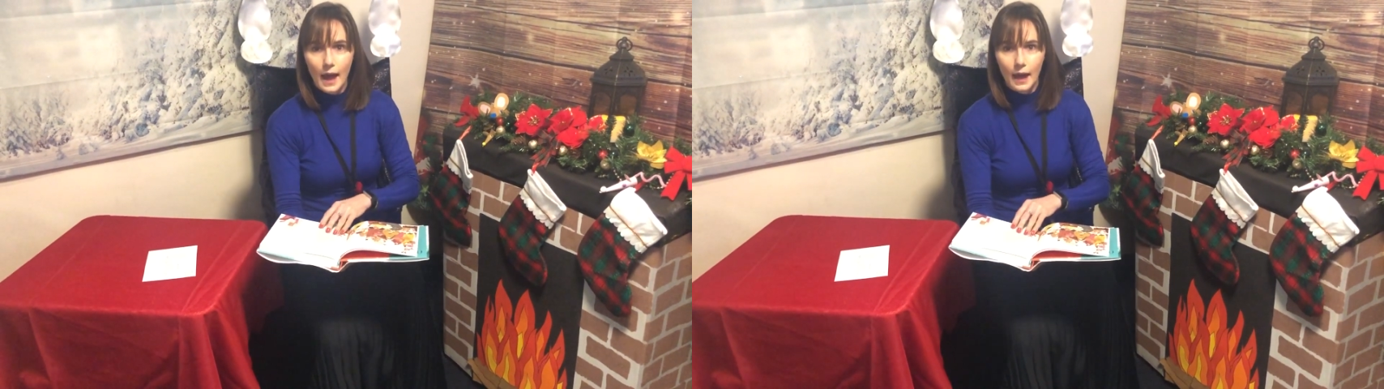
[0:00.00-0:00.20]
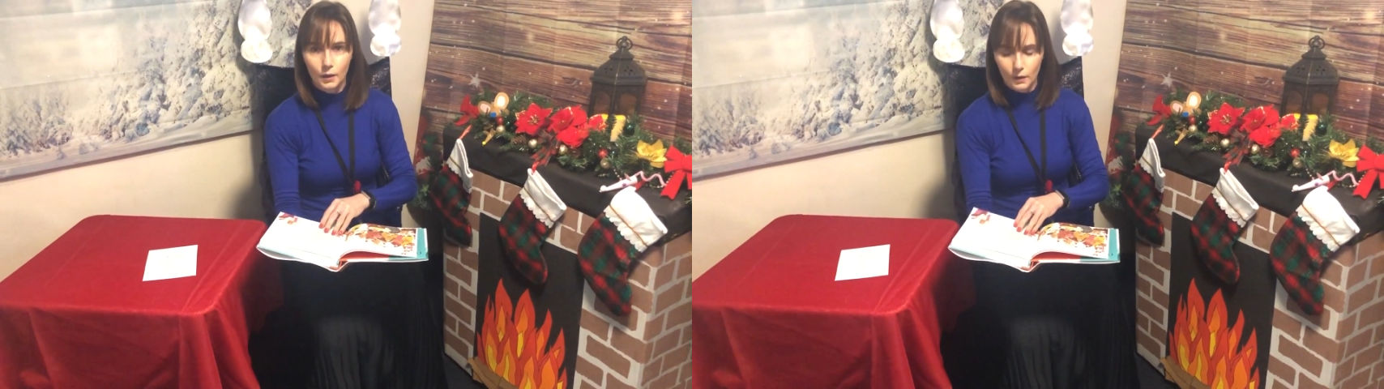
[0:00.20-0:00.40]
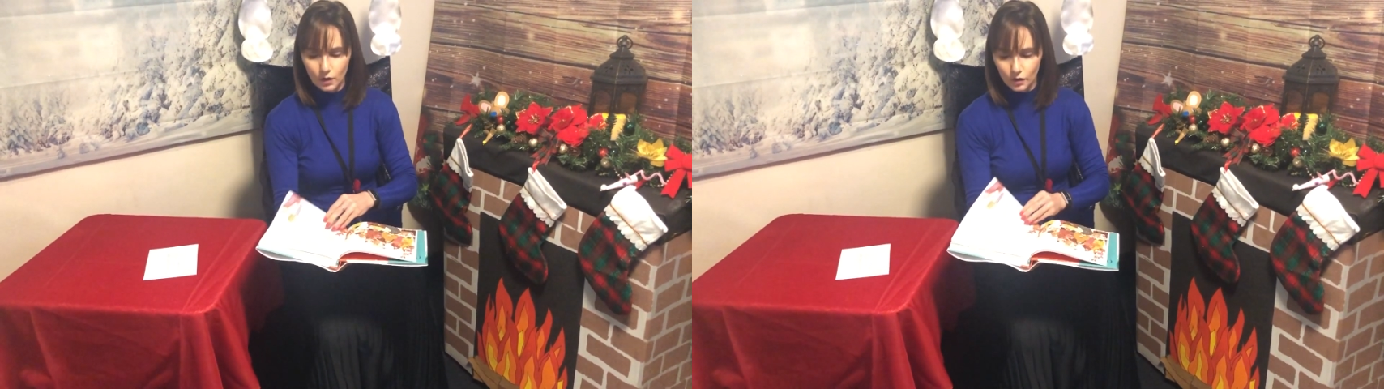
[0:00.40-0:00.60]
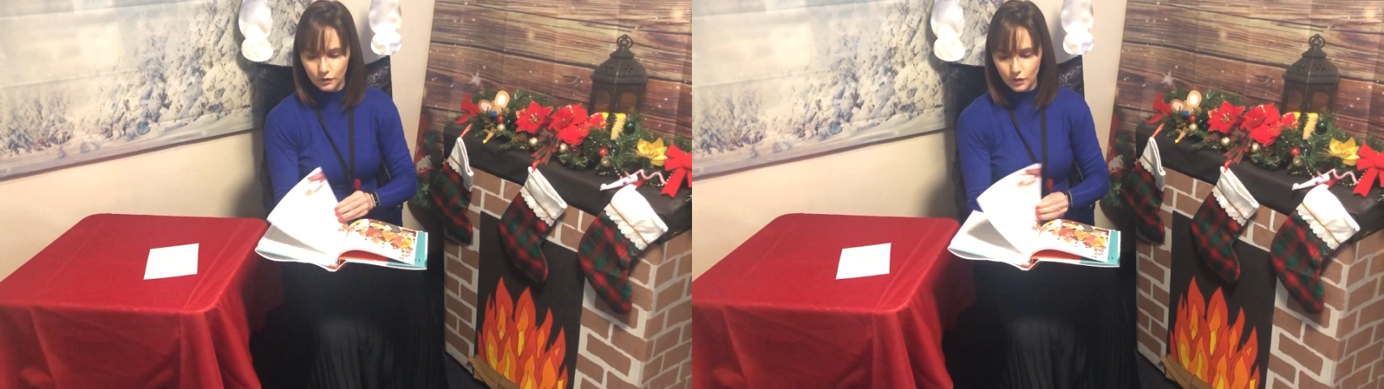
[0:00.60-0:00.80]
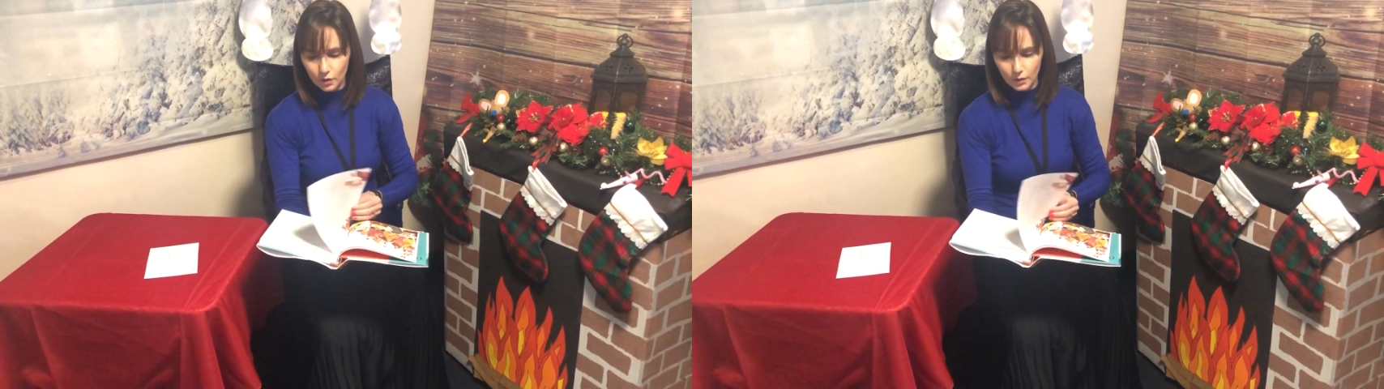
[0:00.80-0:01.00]
And we look
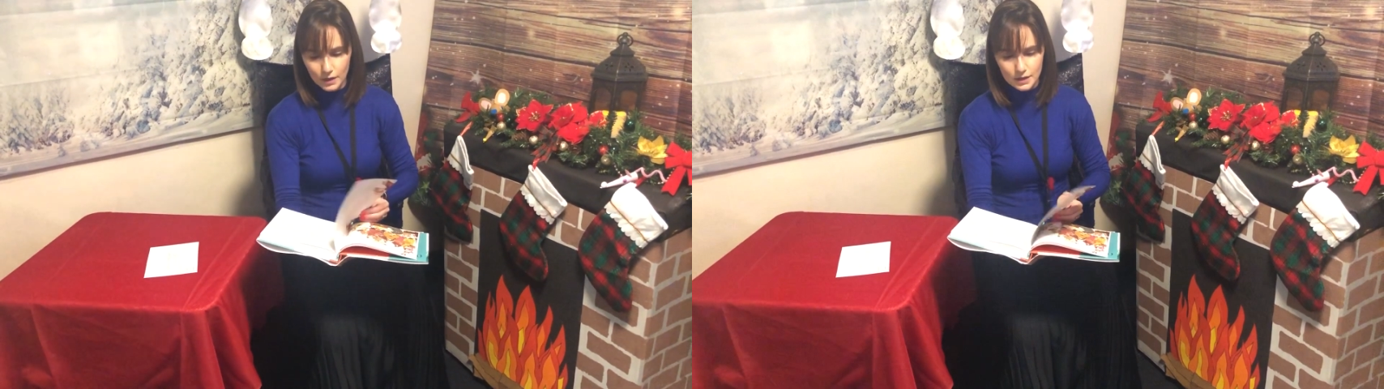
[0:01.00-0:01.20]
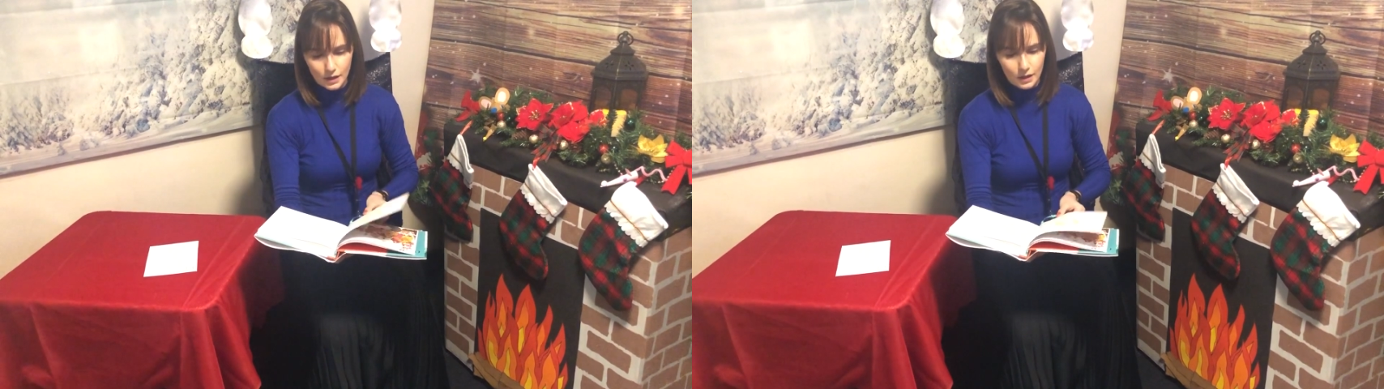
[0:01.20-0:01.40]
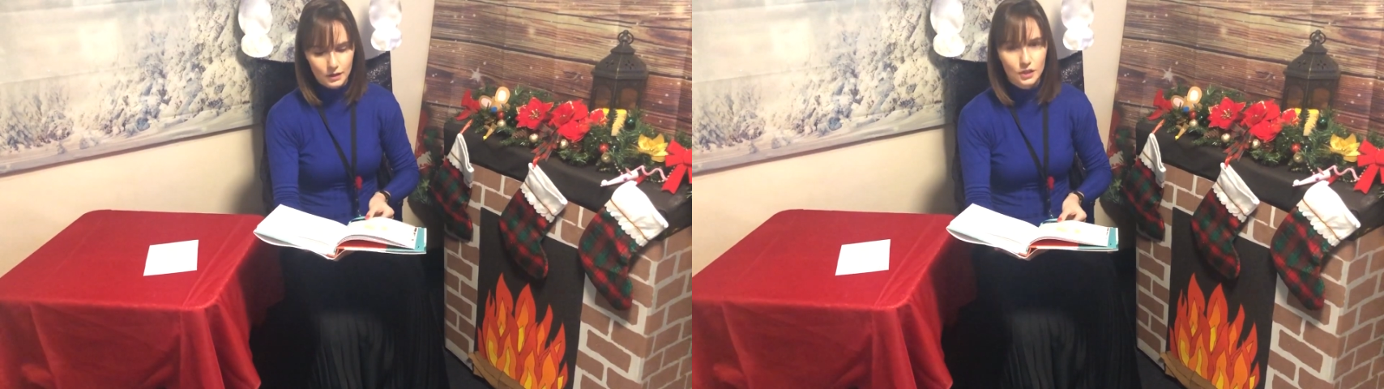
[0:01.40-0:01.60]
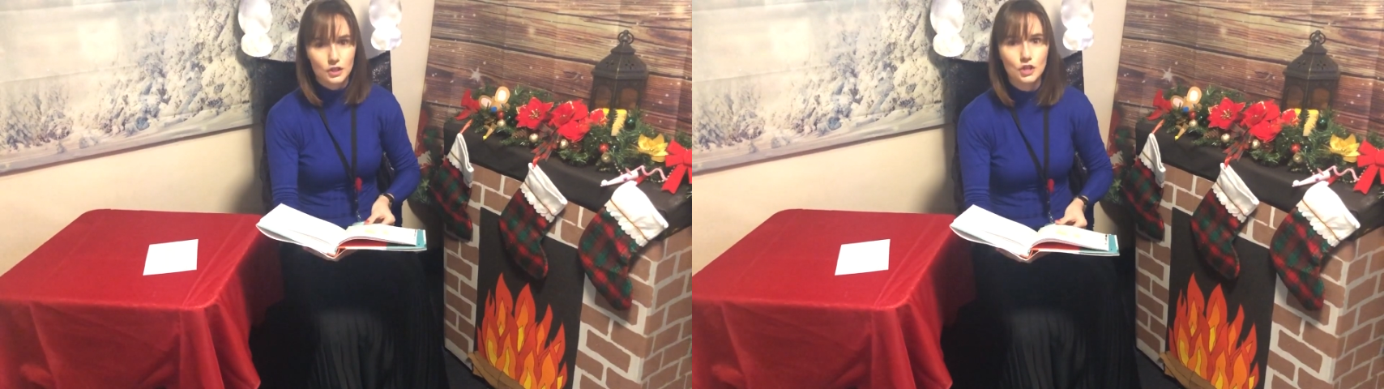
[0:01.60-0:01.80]
forward to